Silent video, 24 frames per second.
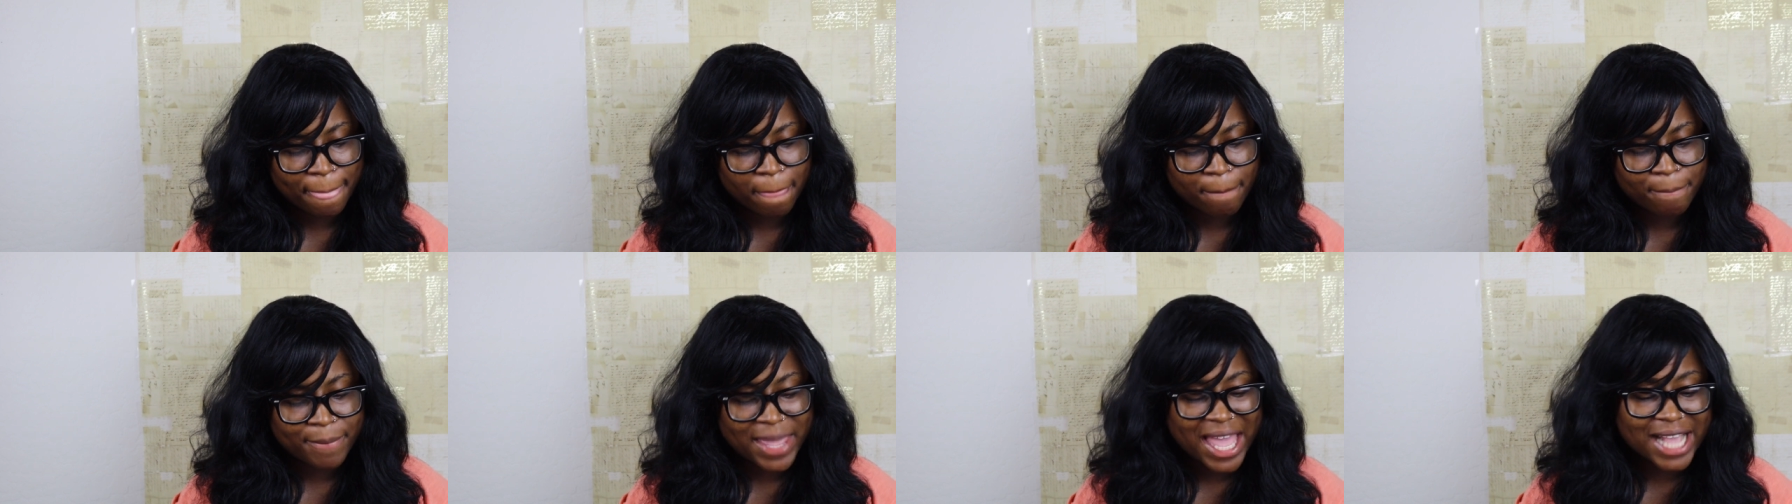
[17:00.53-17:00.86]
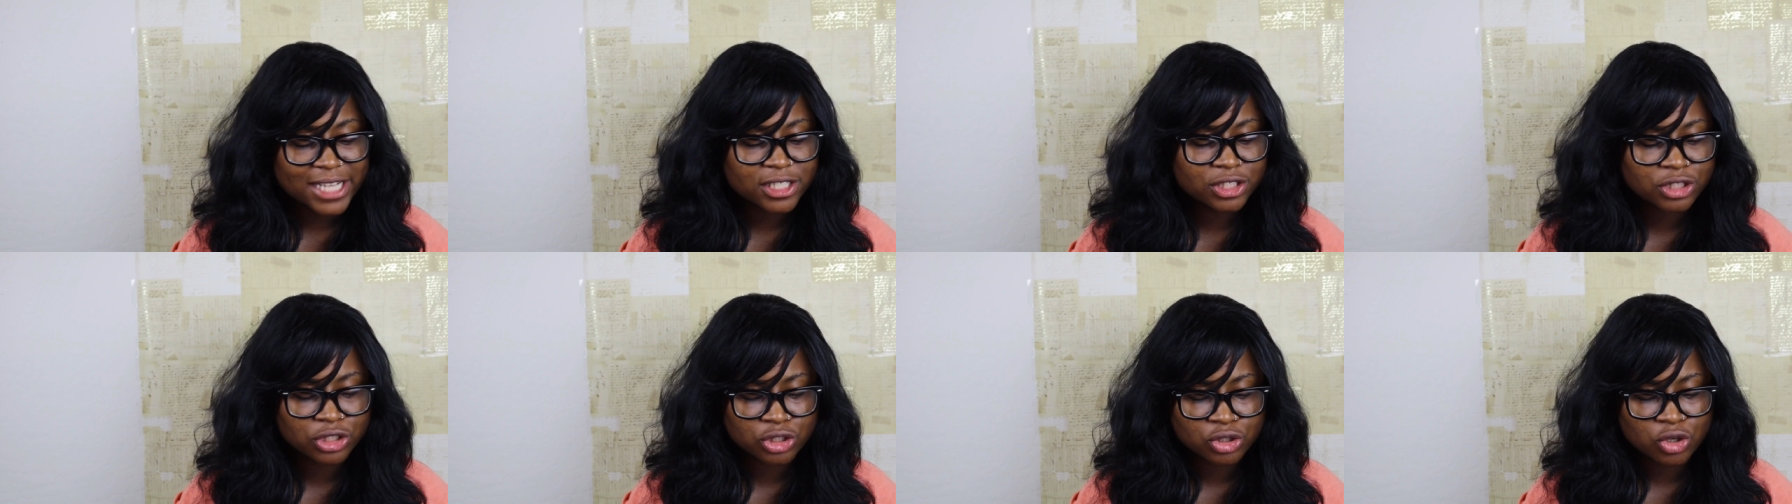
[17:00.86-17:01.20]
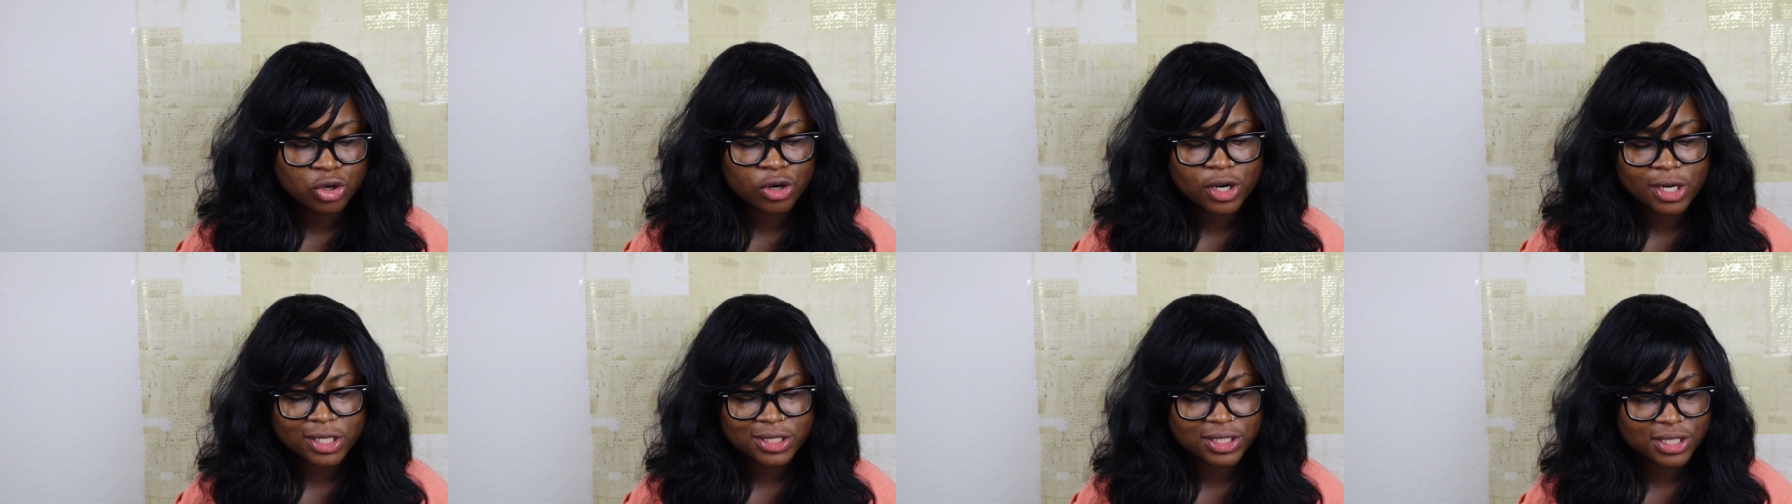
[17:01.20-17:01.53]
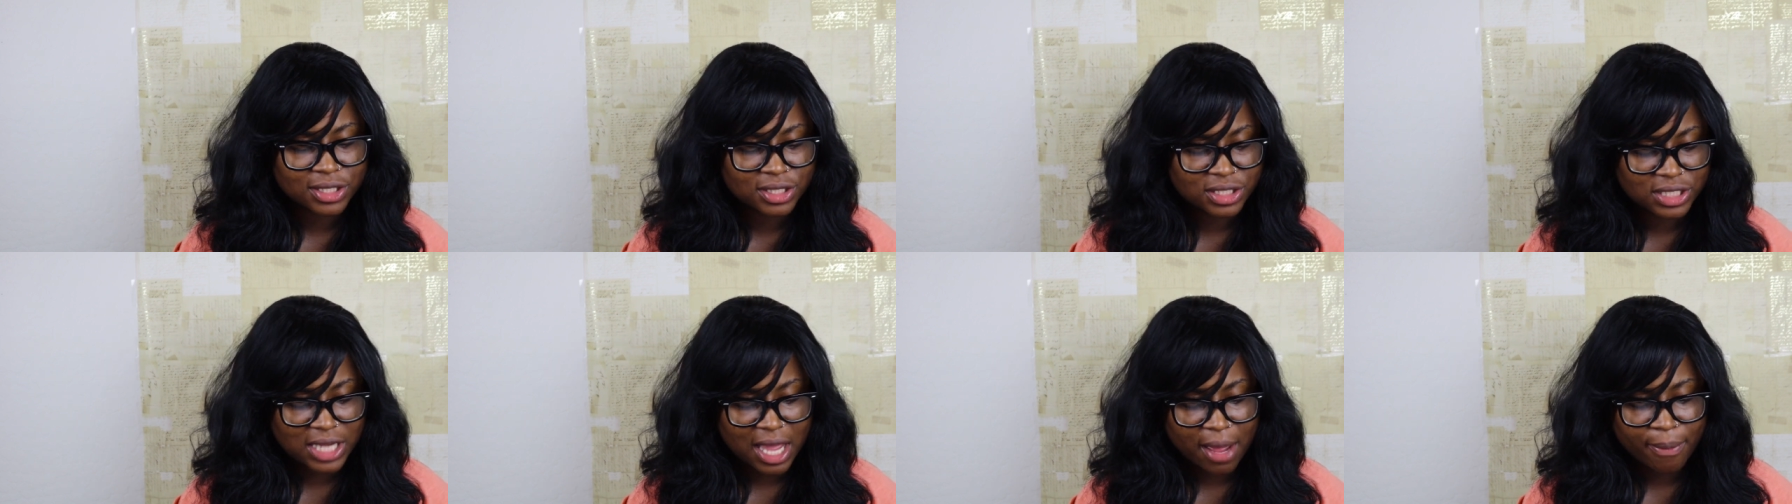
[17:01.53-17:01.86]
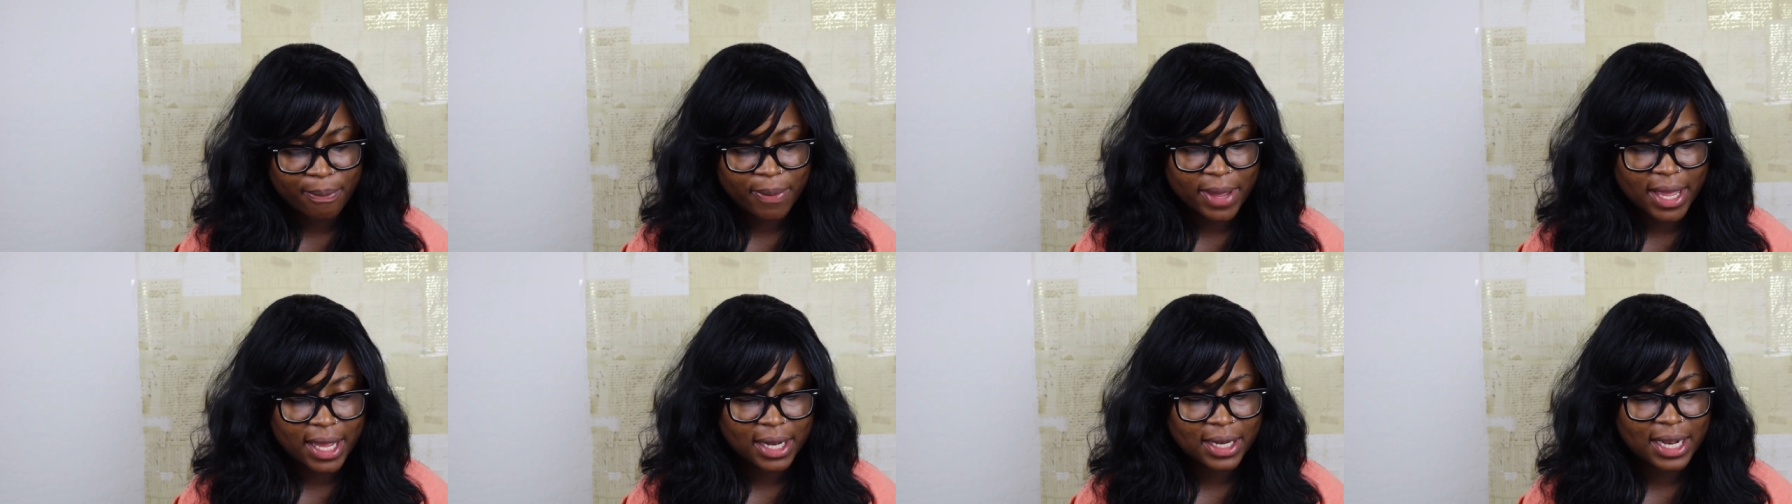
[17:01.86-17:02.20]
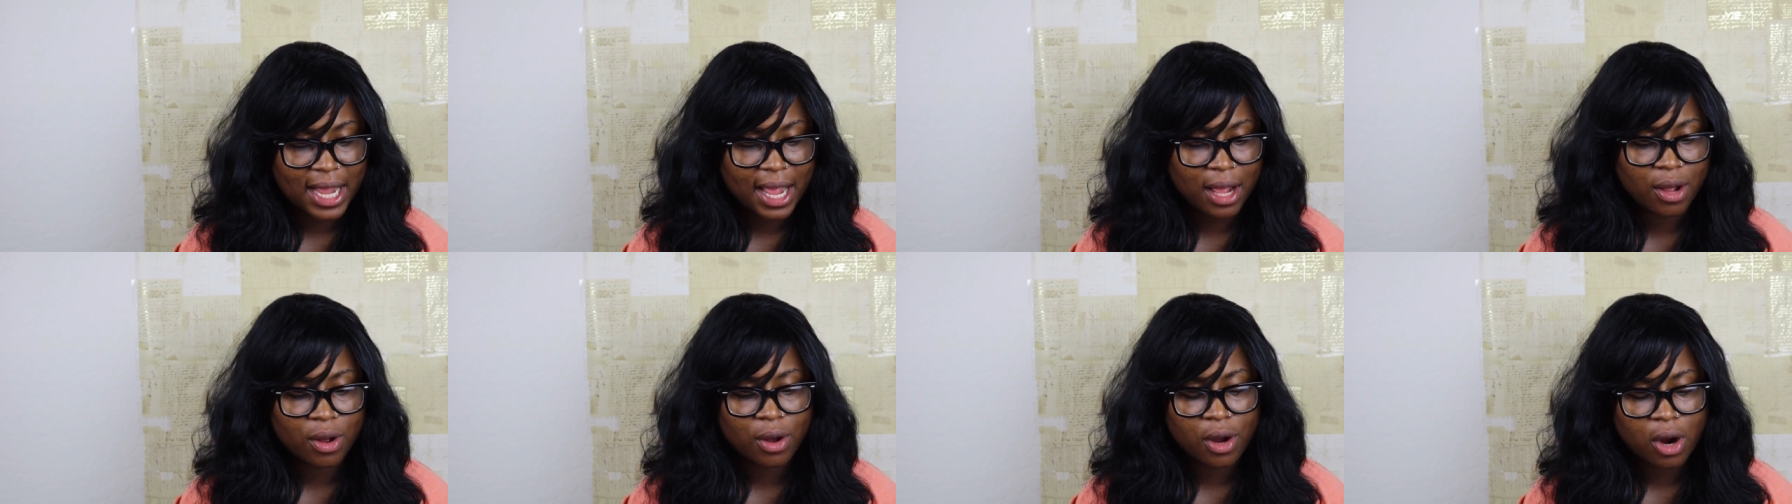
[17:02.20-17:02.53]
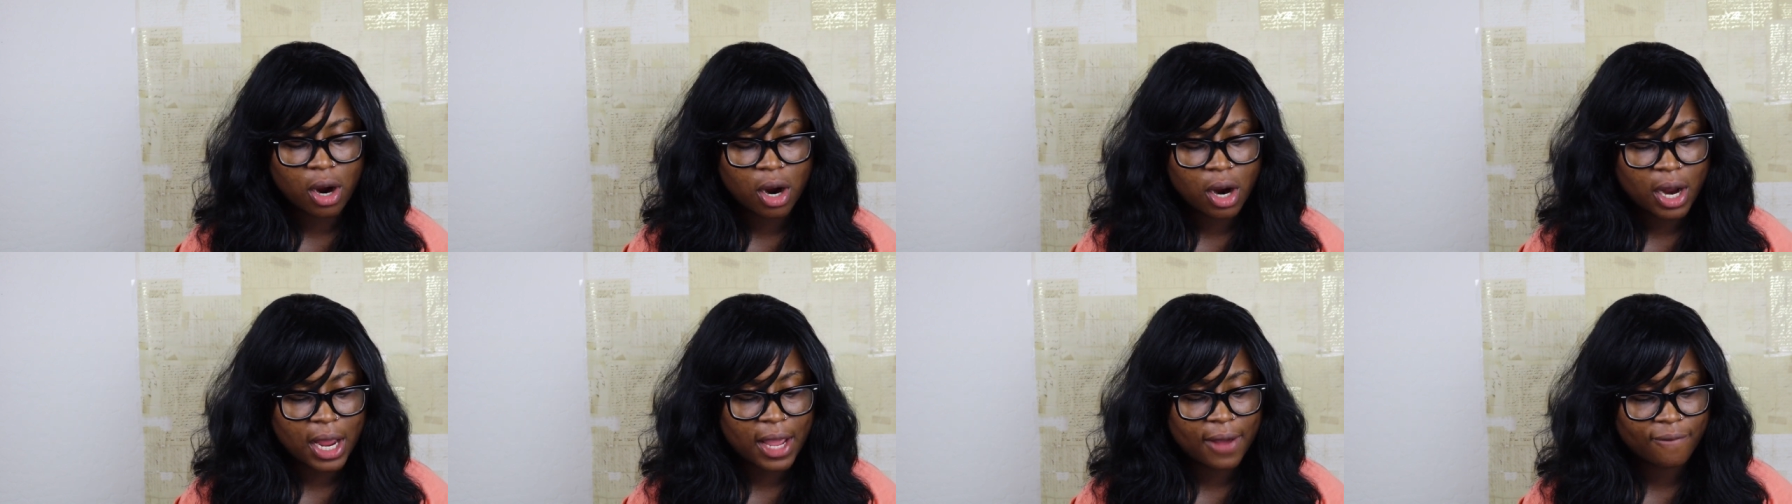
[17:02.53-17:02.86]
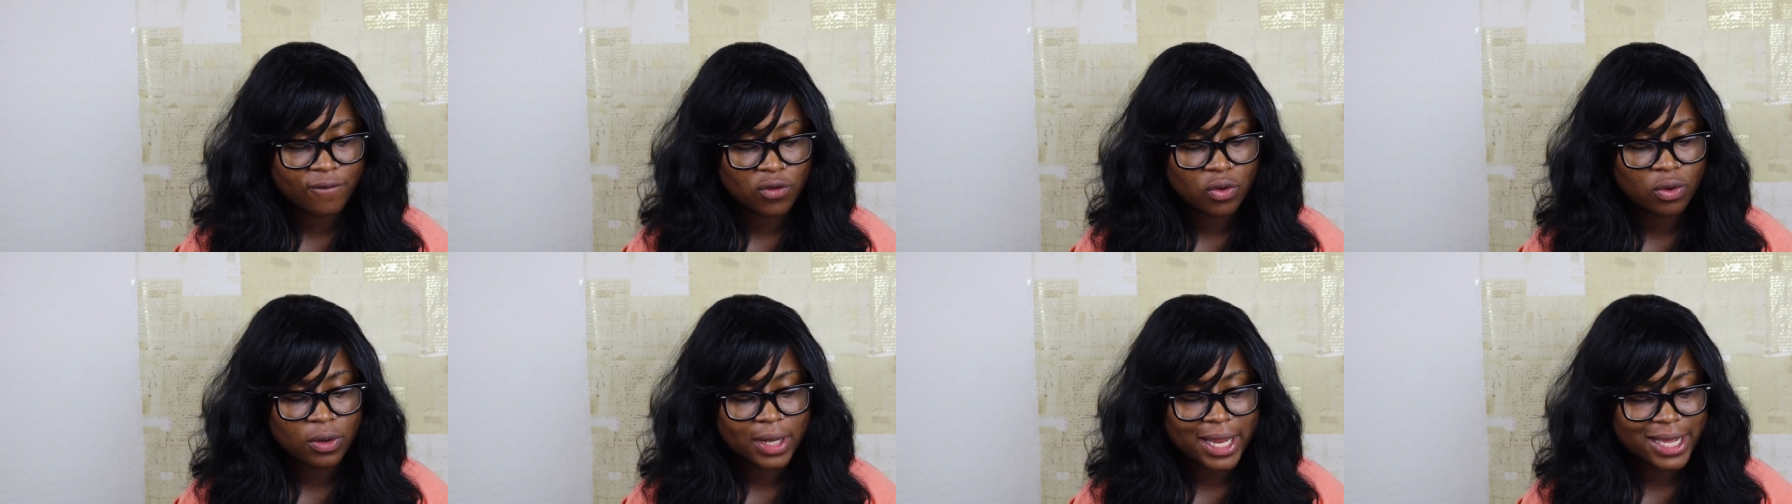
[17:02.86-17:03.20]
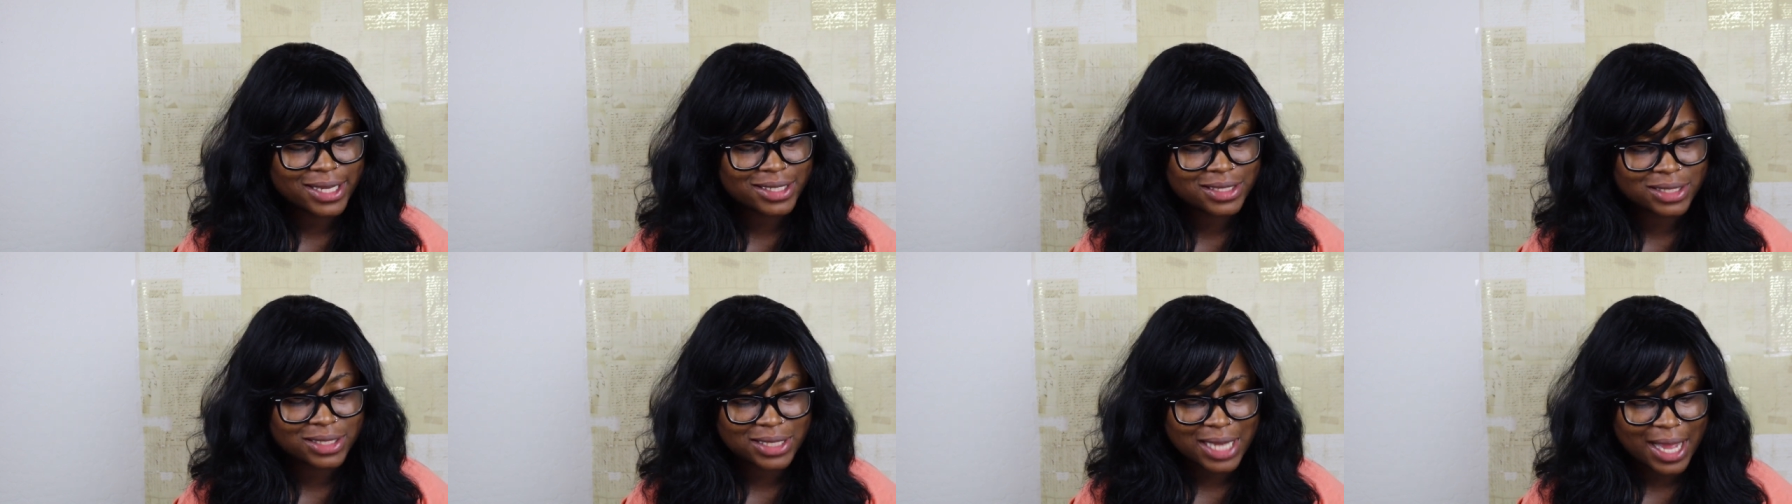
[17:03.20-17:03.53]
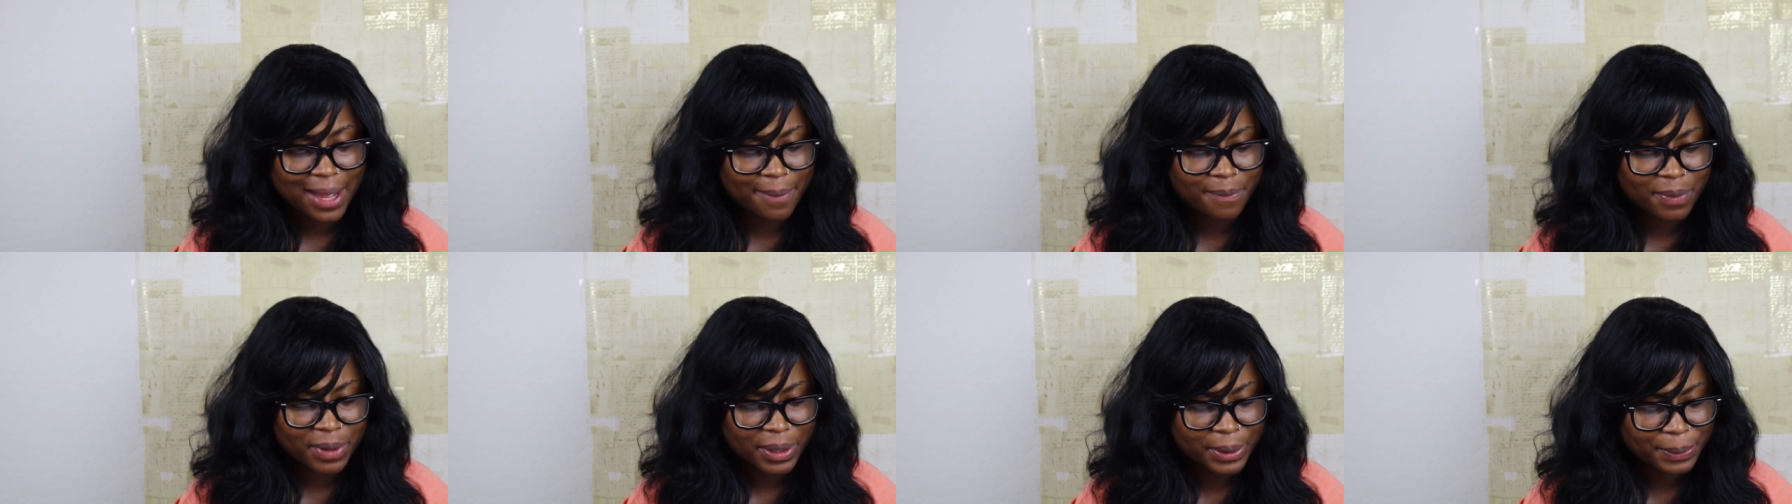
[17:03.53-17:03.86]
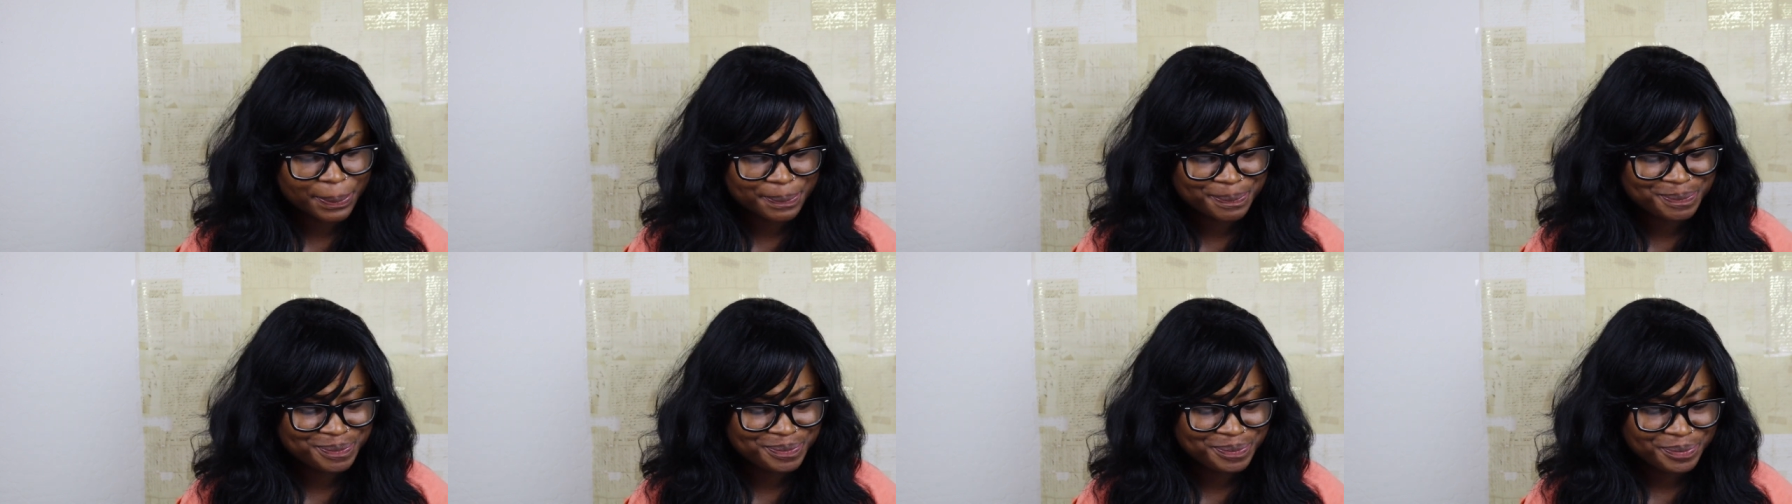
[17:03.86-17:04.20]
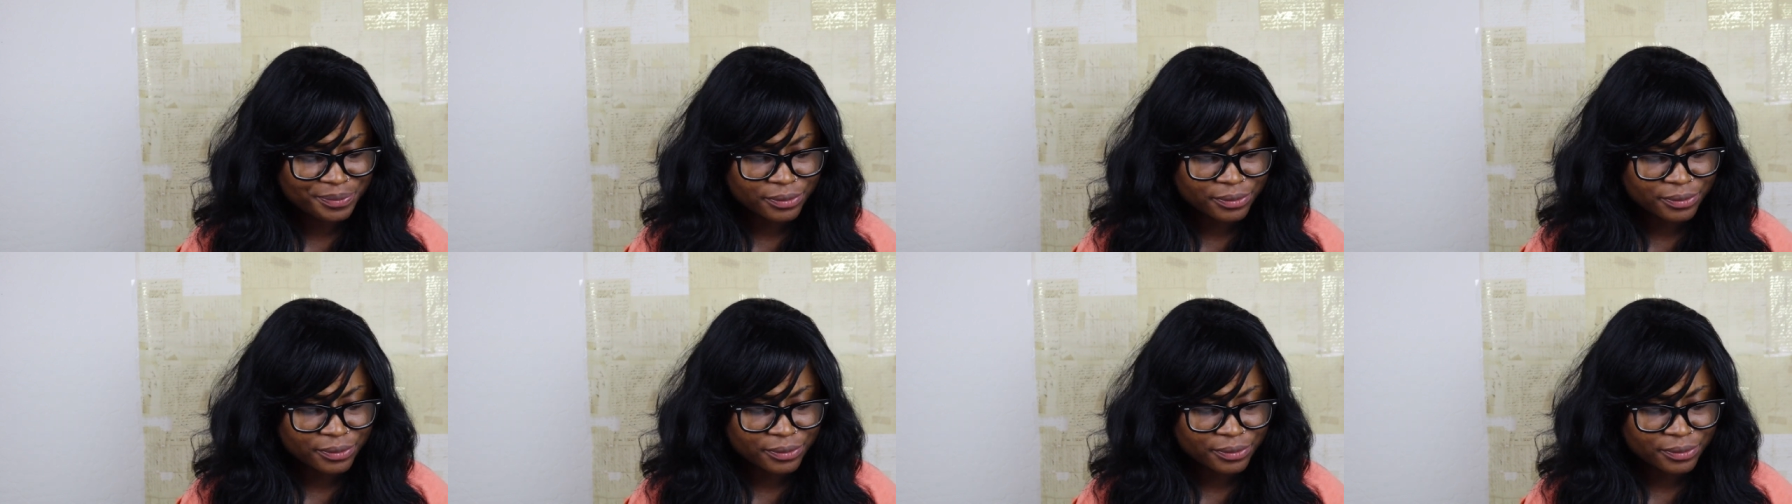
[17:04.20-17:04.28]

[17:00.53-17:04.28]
Best stores to shop at. Now, if you like shopping,